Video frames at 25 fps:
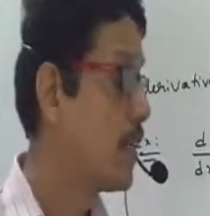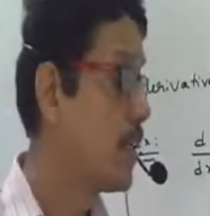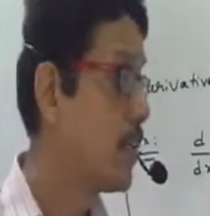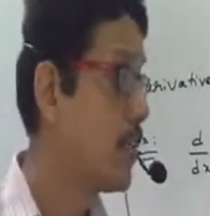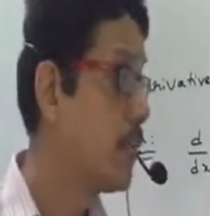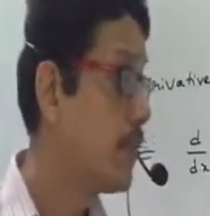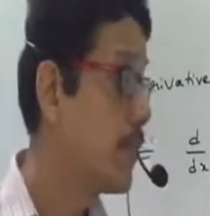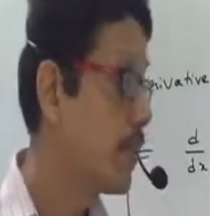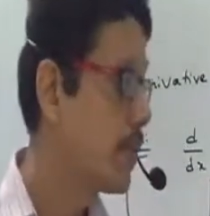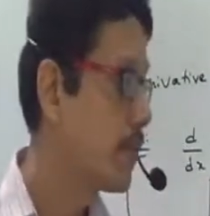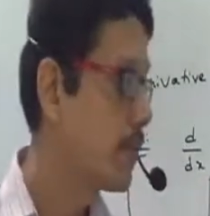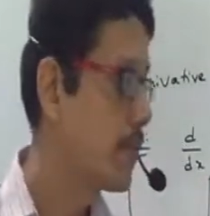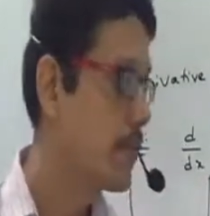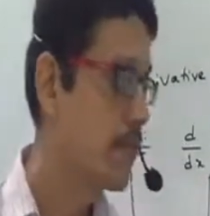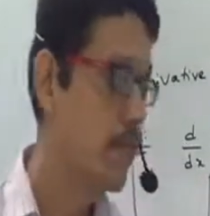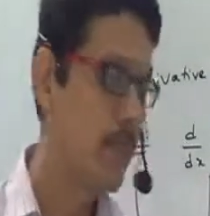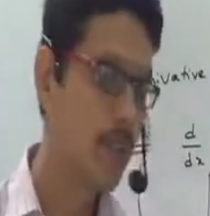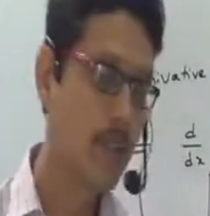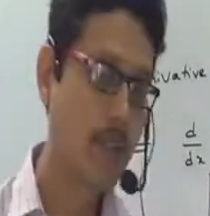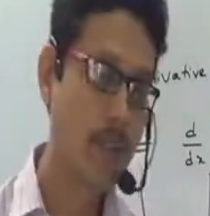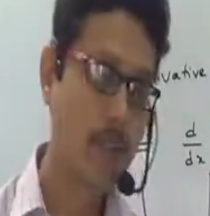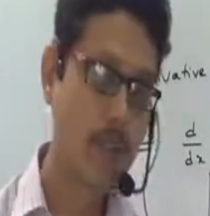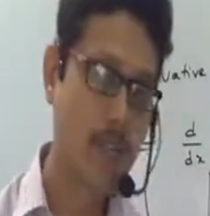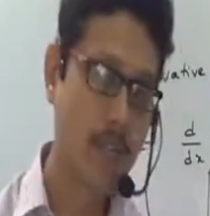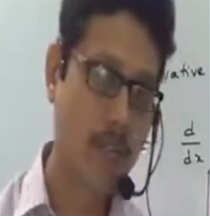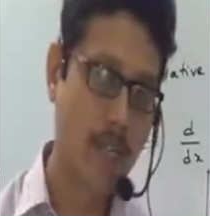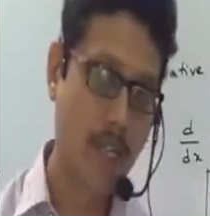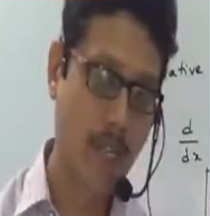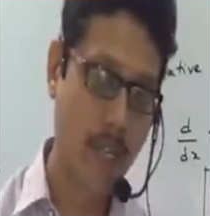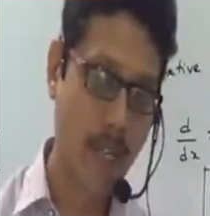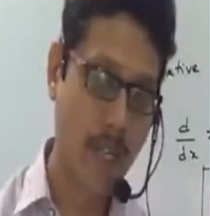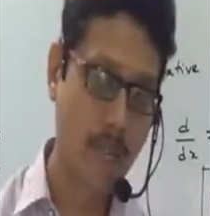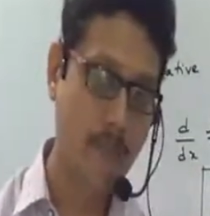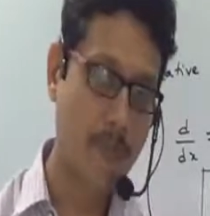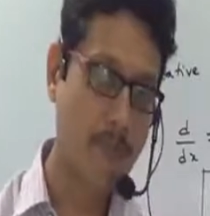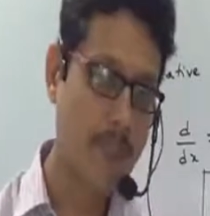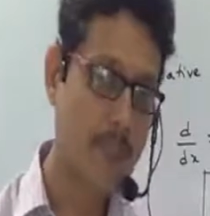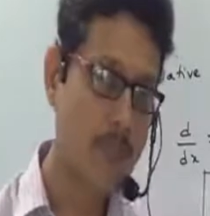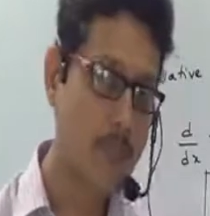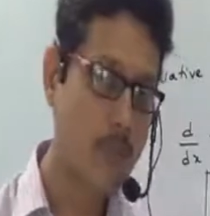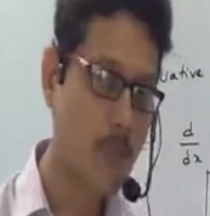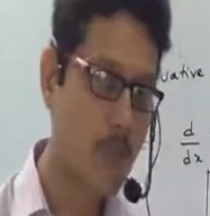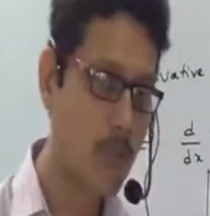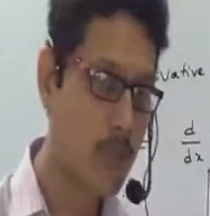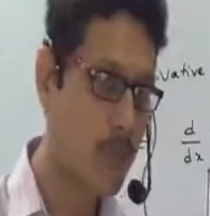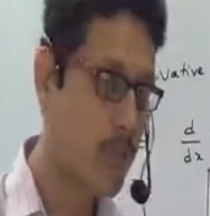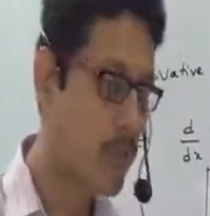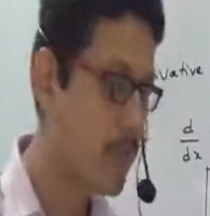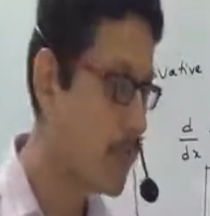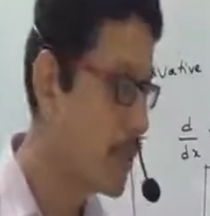Even if the graph is
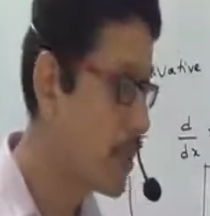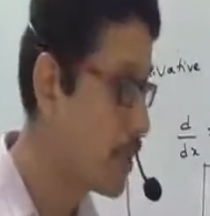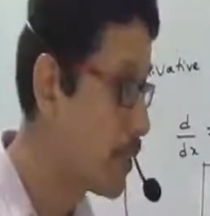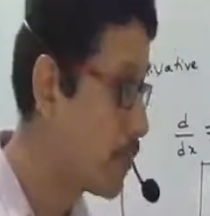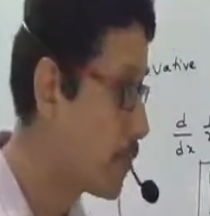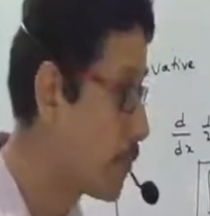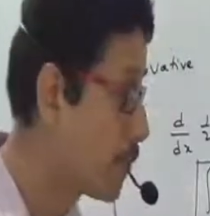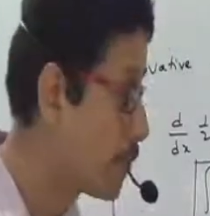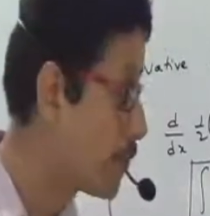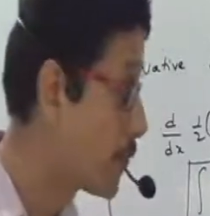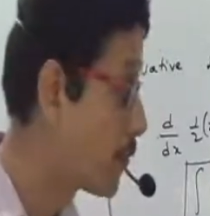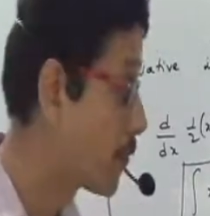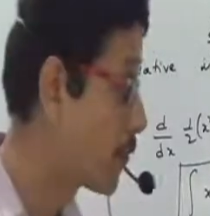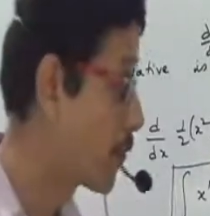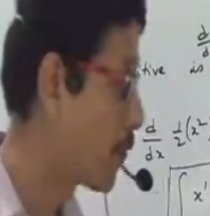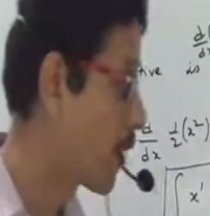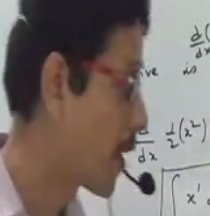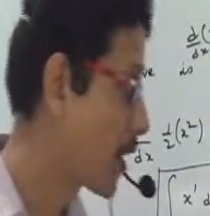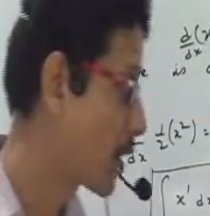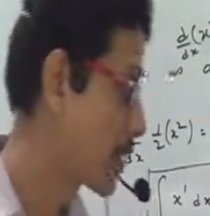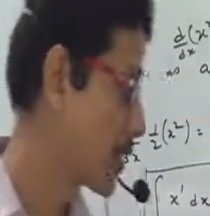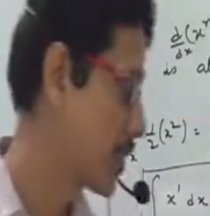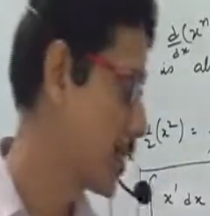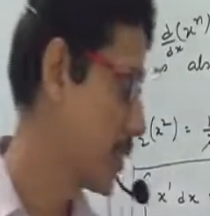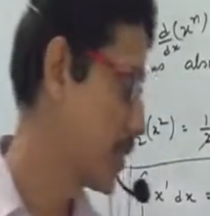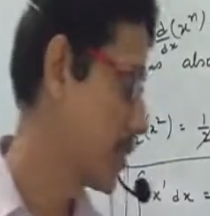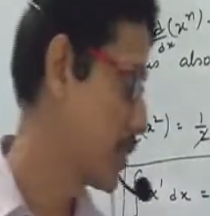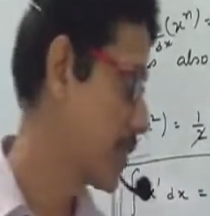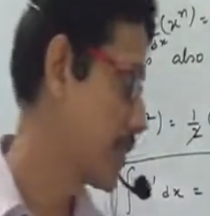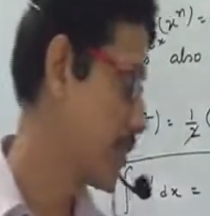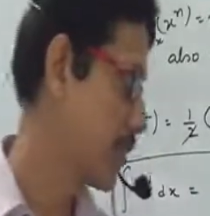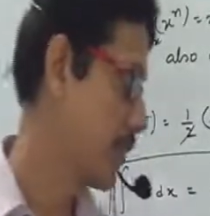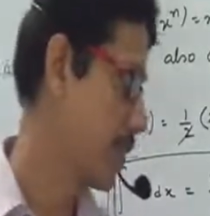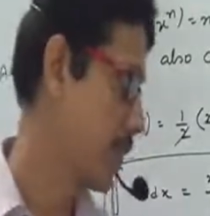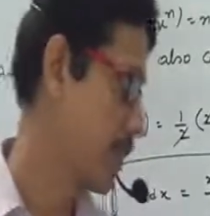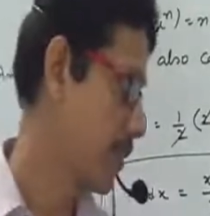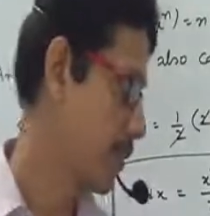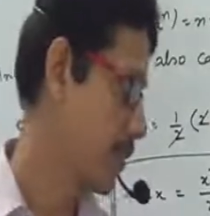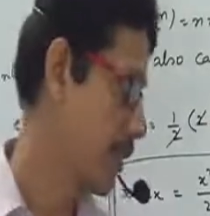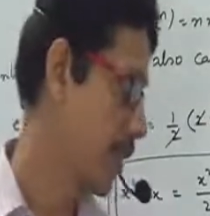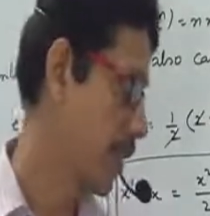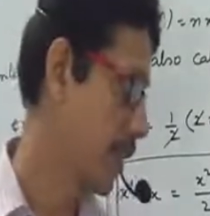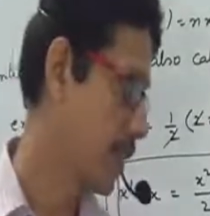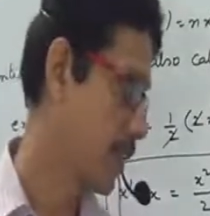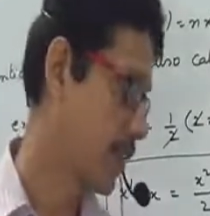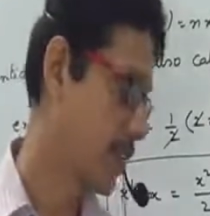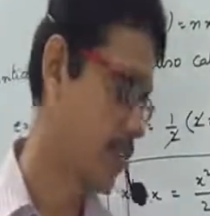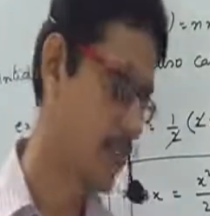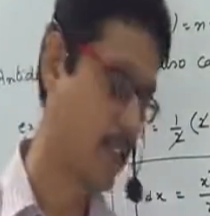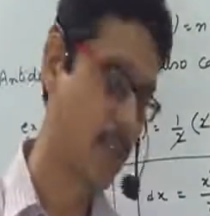not given, if the function is given,
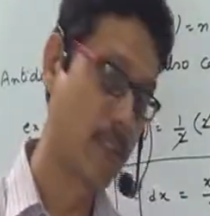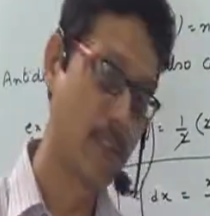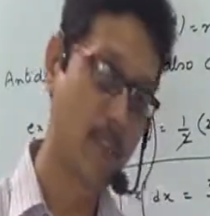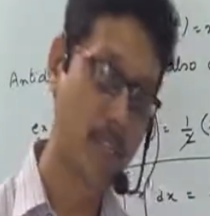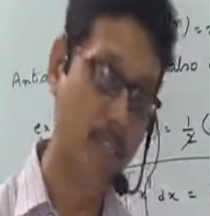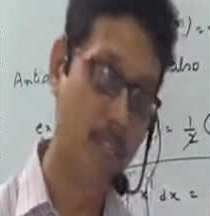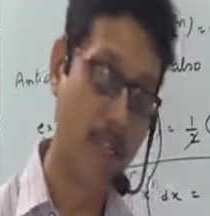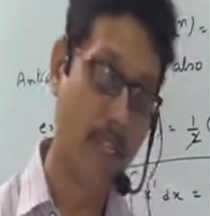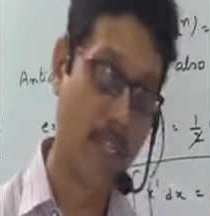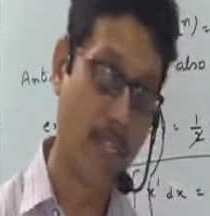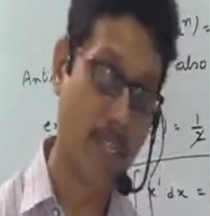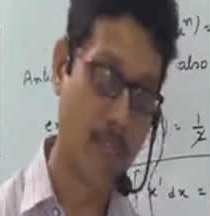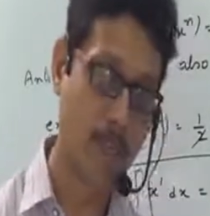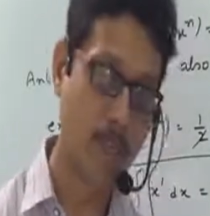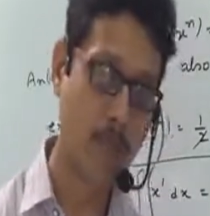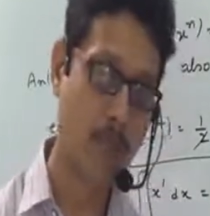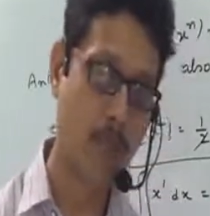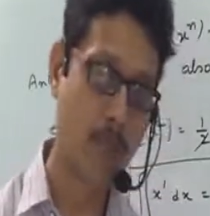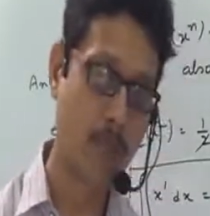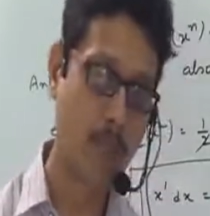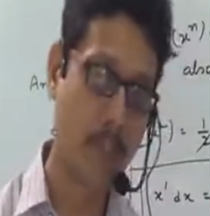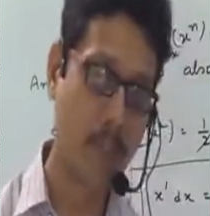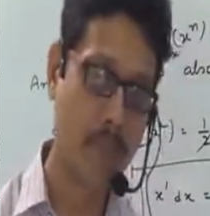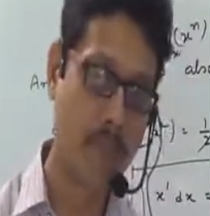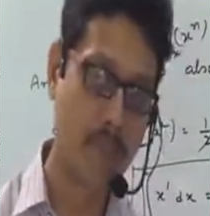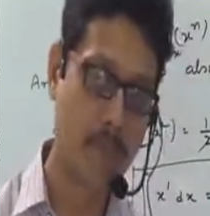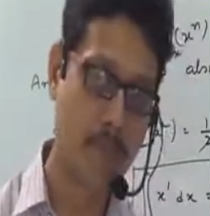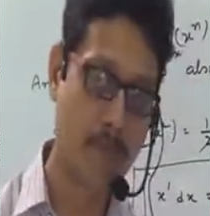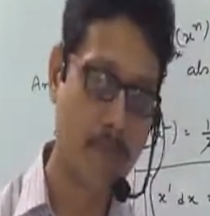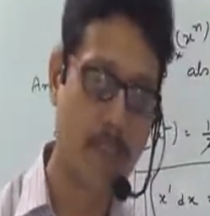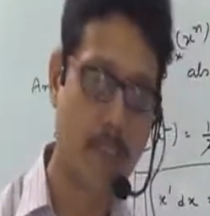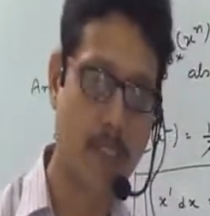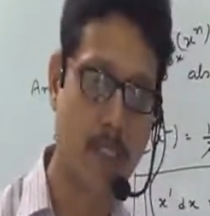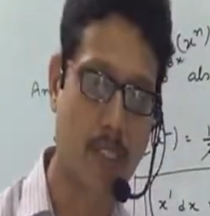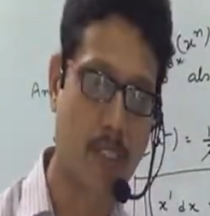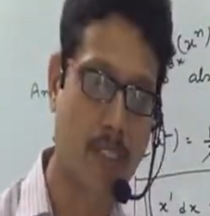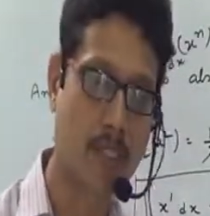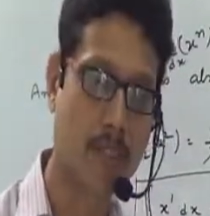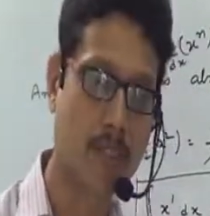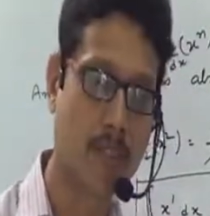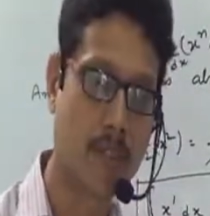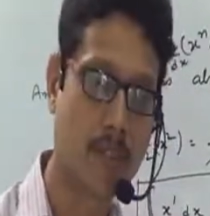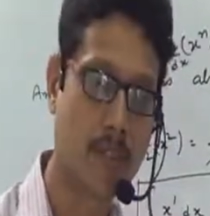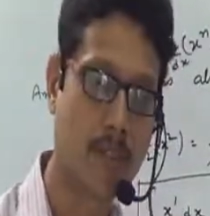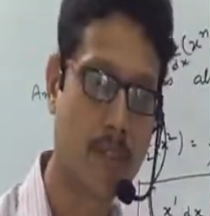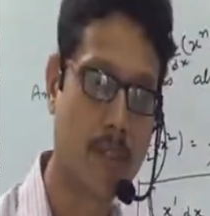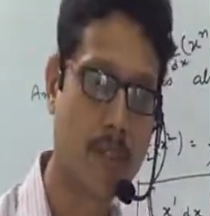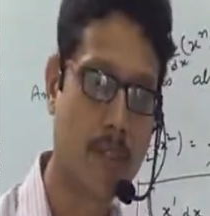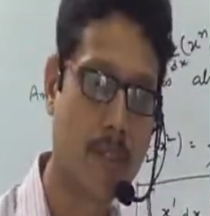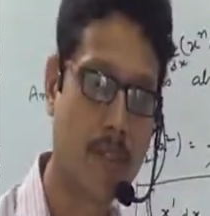like x power n is a function,